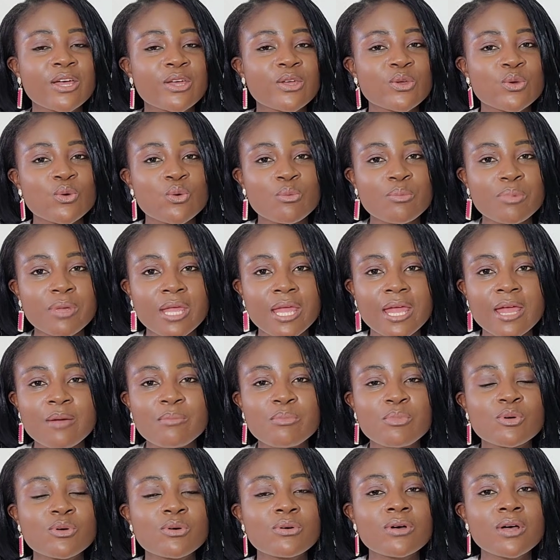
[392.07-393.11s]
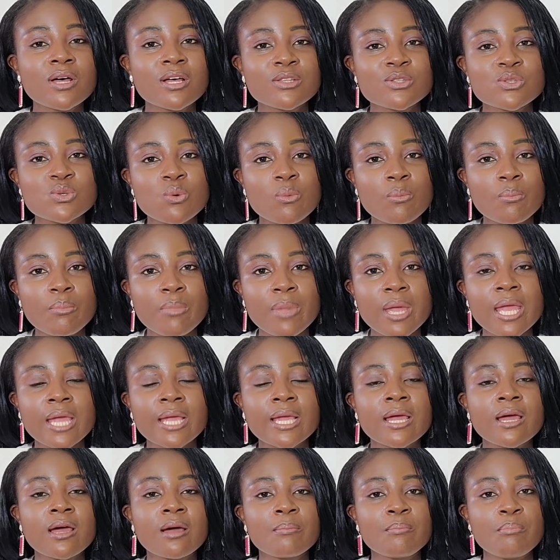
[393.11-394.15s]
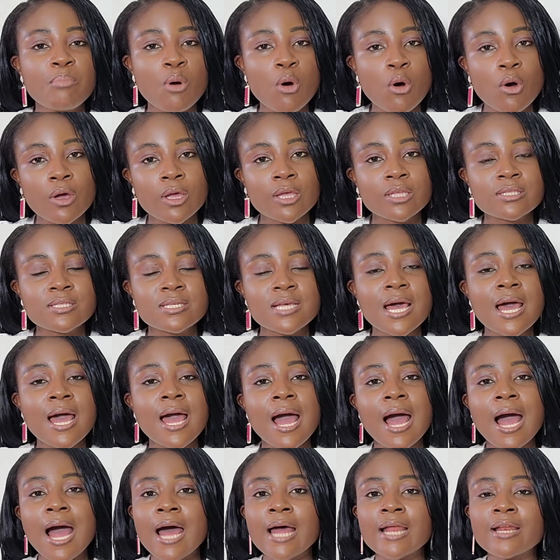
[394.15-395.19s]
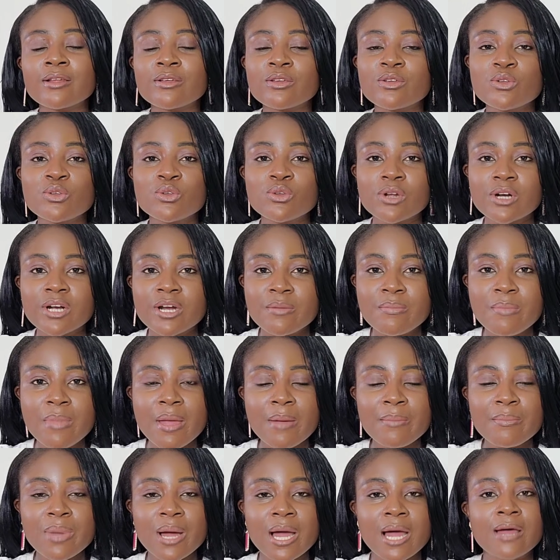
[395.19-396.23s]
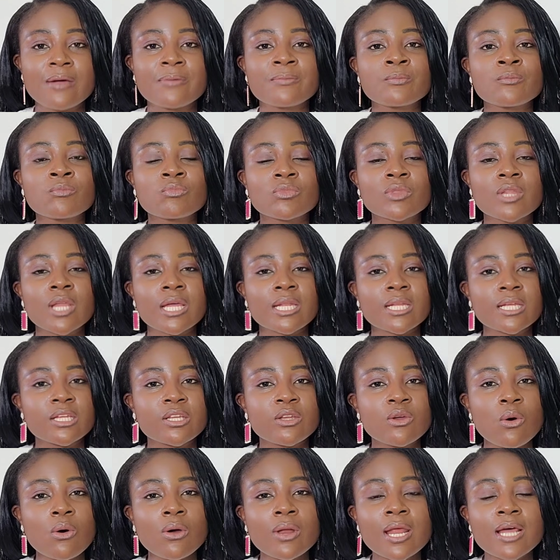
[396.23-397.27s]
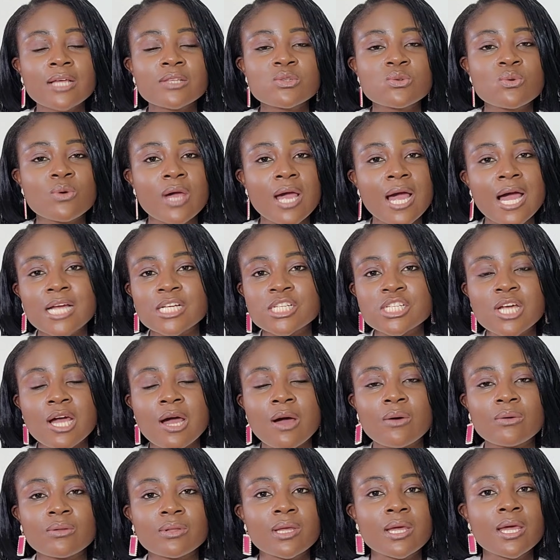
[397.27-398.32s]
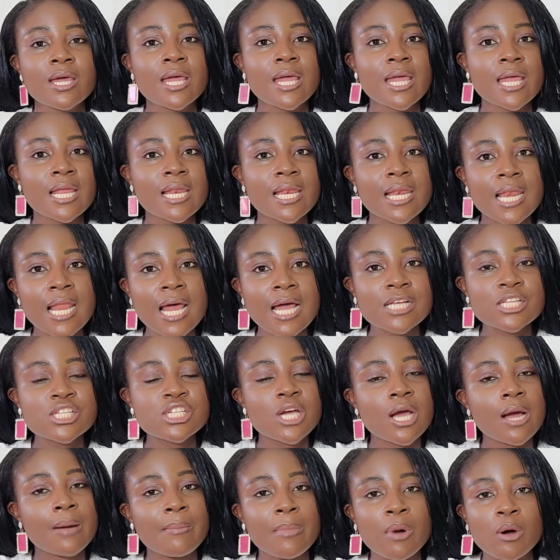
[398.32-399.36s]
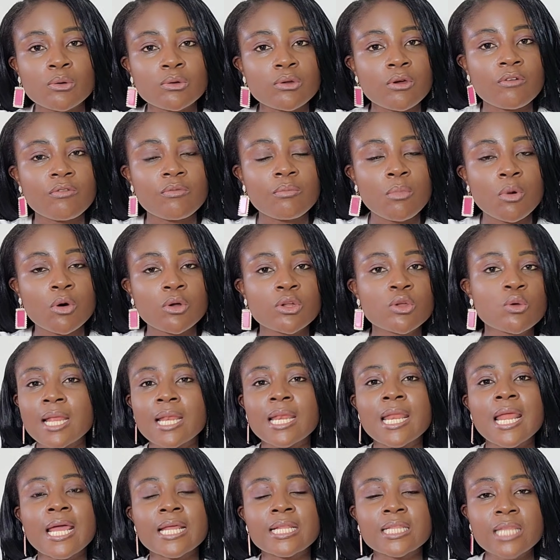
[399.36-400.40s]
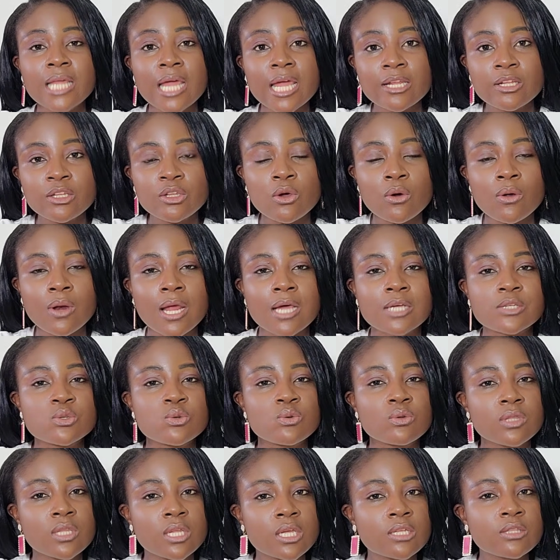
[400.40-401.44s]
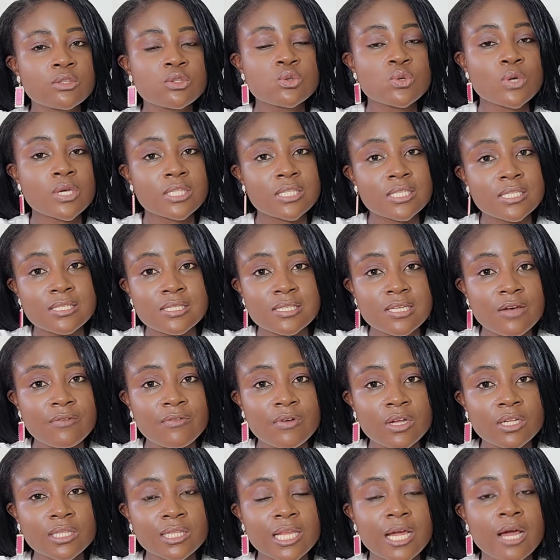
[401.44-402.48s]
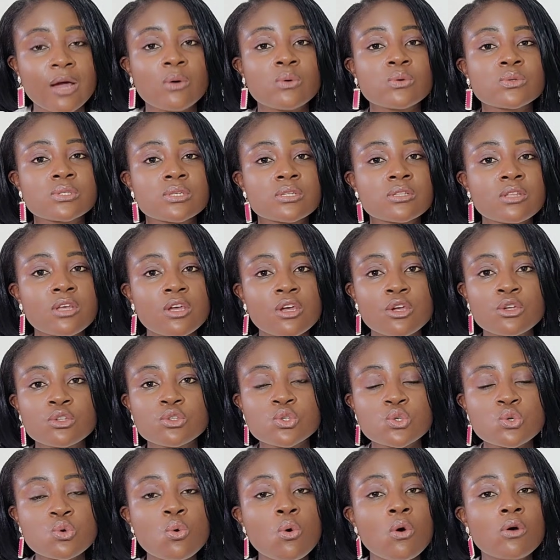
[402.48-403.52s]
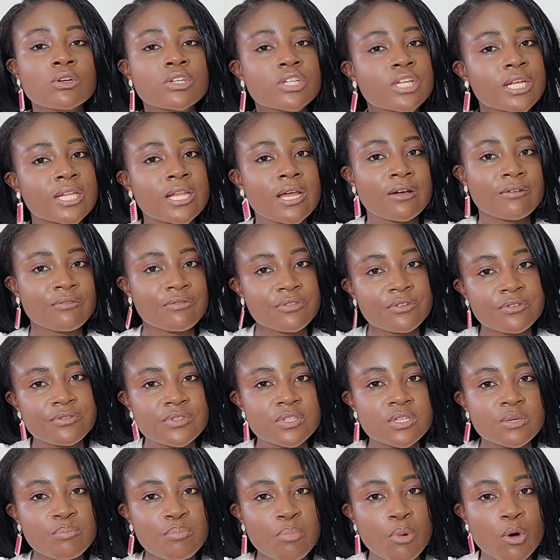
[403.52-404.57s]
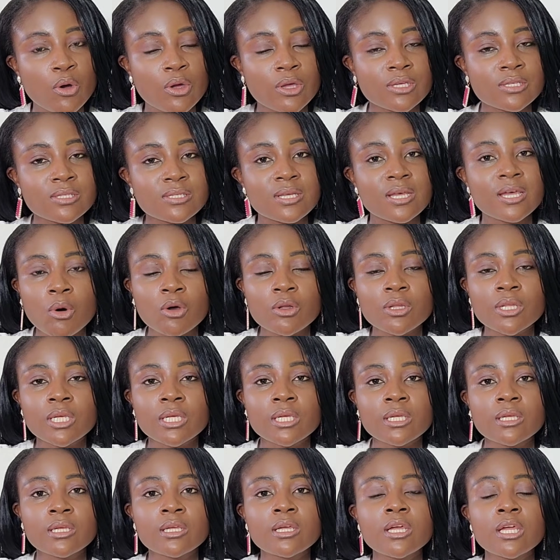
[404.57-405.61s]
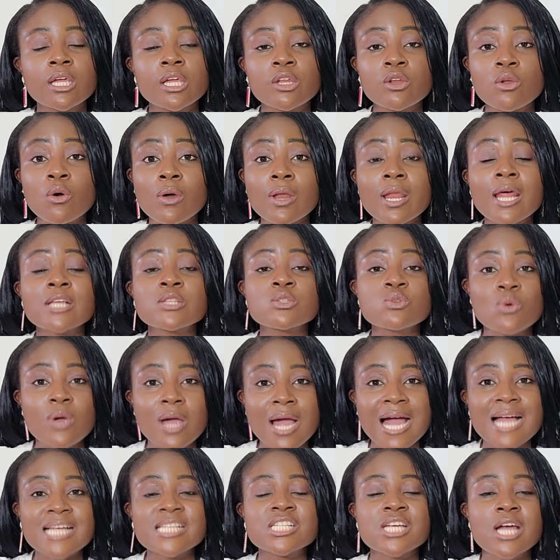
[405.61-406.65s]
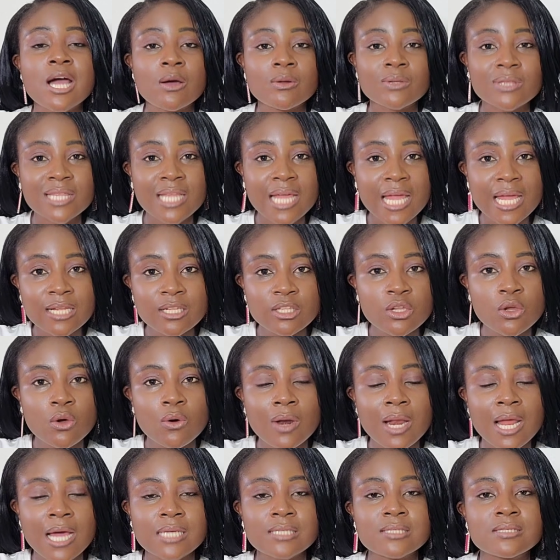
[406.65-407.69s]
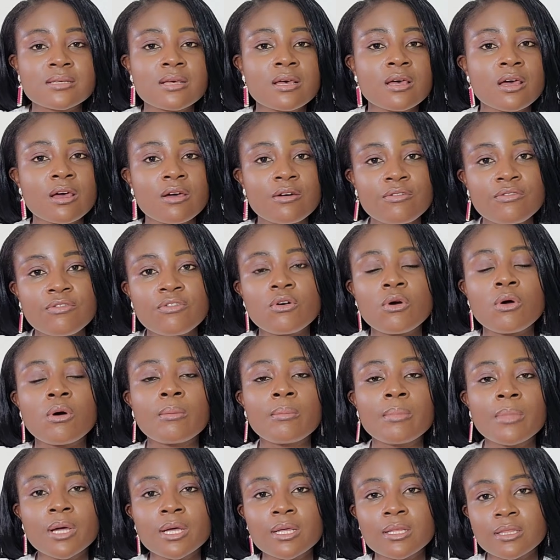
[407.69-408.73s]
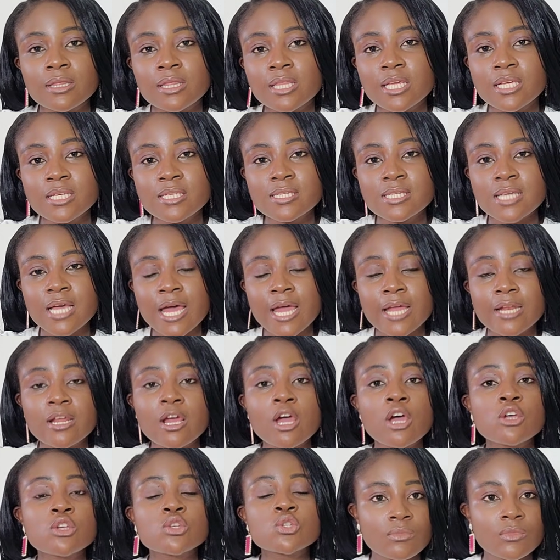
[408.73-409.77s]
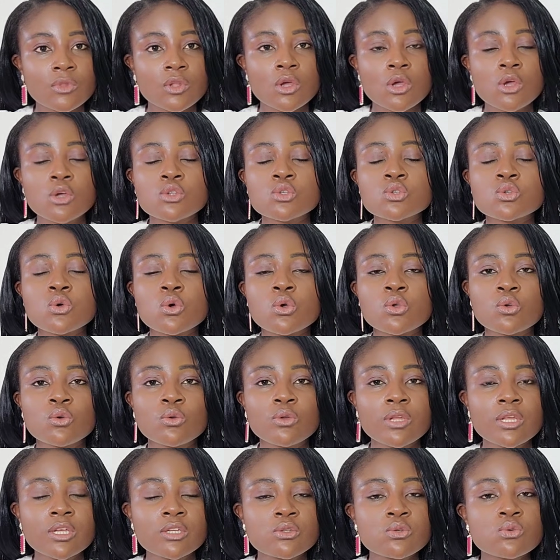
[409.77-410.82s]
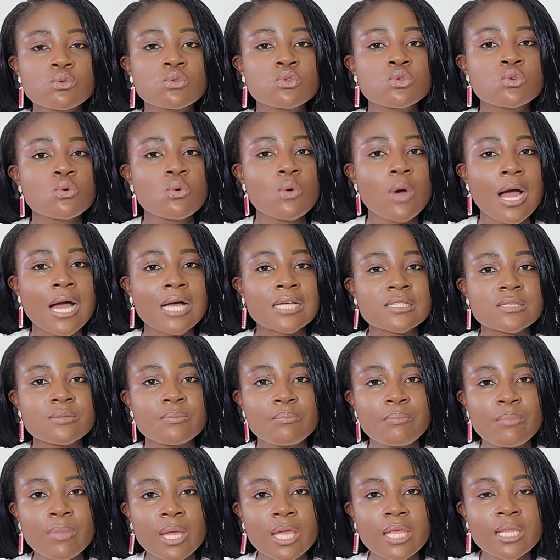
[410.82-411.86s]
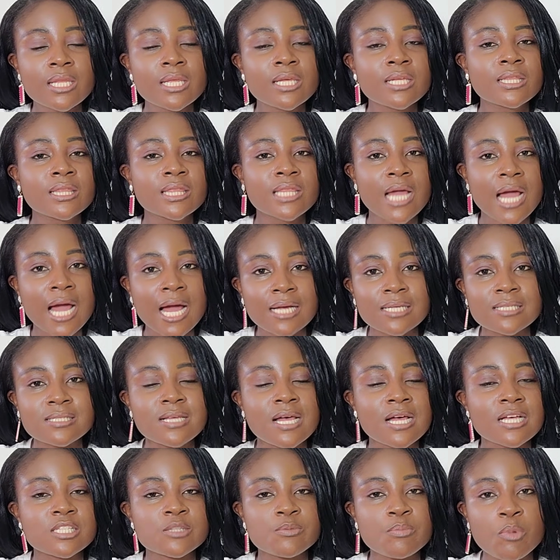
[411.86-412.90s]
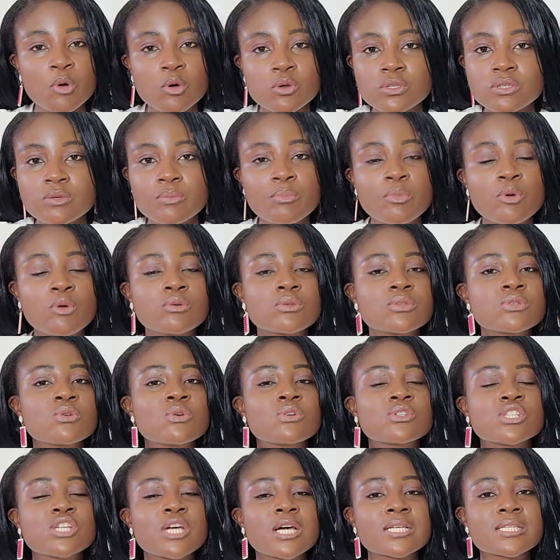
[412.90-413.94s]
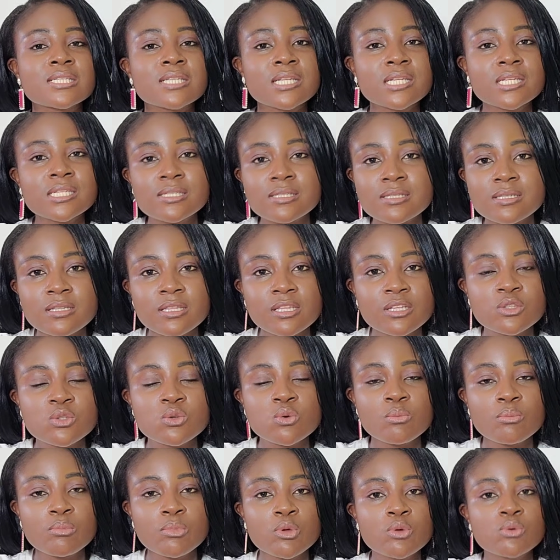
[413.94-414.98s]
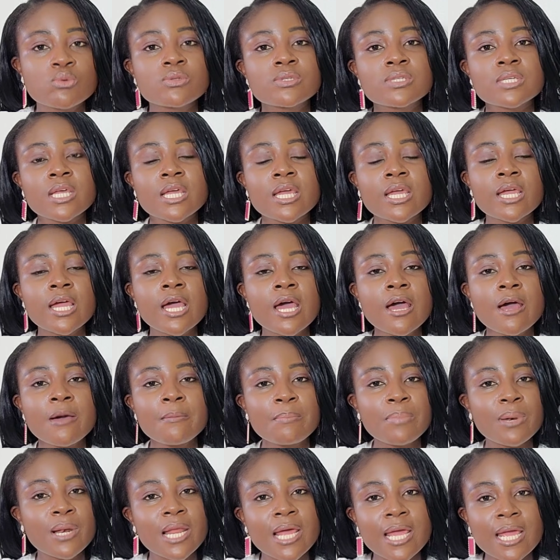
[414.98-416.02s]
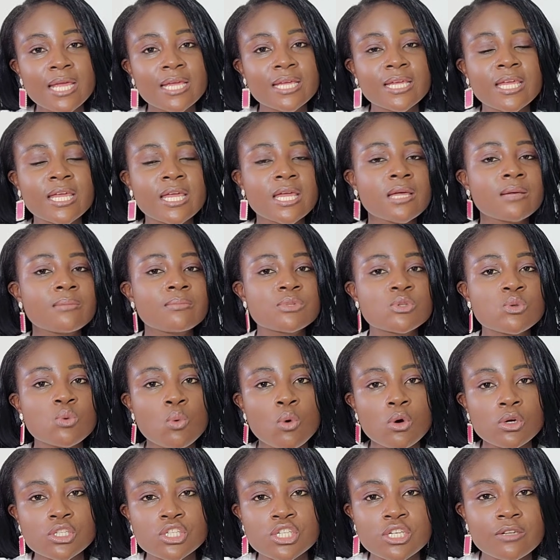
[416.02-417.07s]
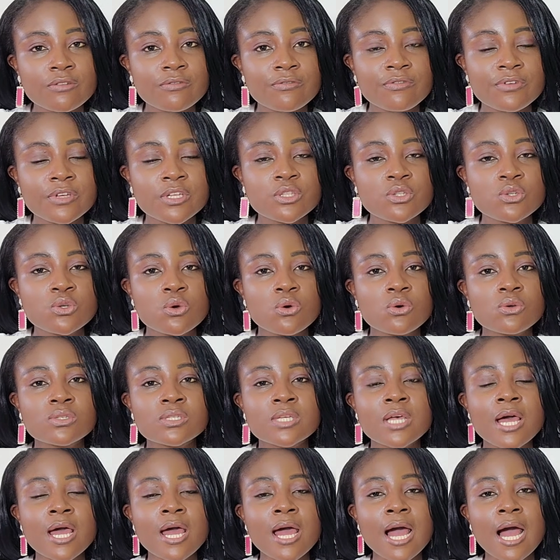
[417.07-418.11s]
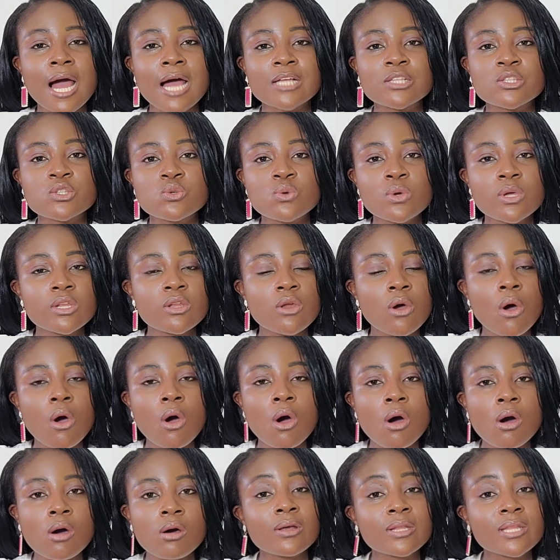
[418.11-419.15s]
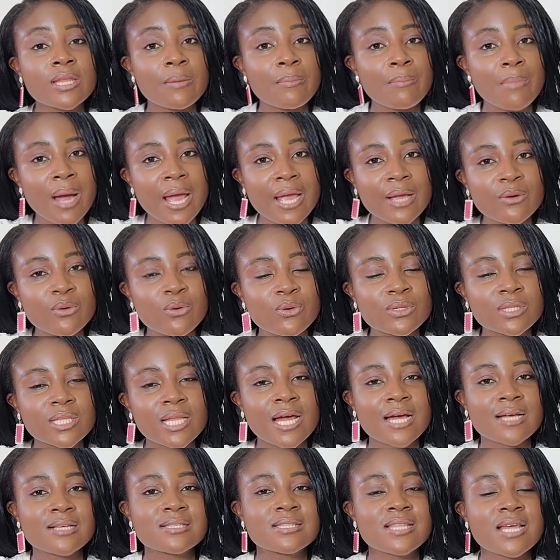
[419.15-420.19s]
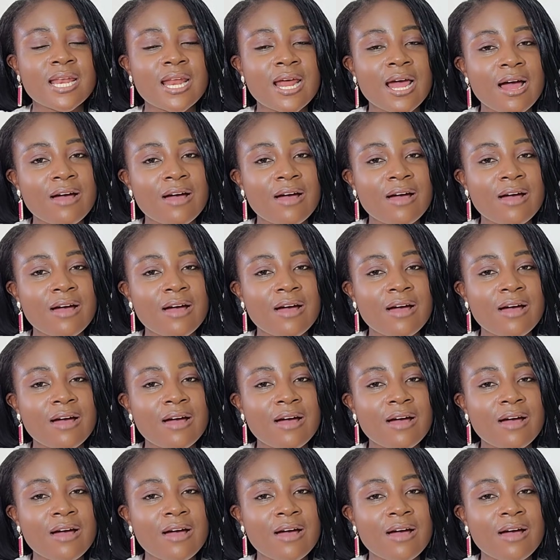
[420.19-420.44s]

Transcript: you will be able to make points. And remember that in order to cash out a large amount of money like $10, you need 27,250 points money in order to cash out $10 from this site. So you need to do as many tasks as possible, such as listening to music, playing games, watching videos, and doing all the micro tasks that are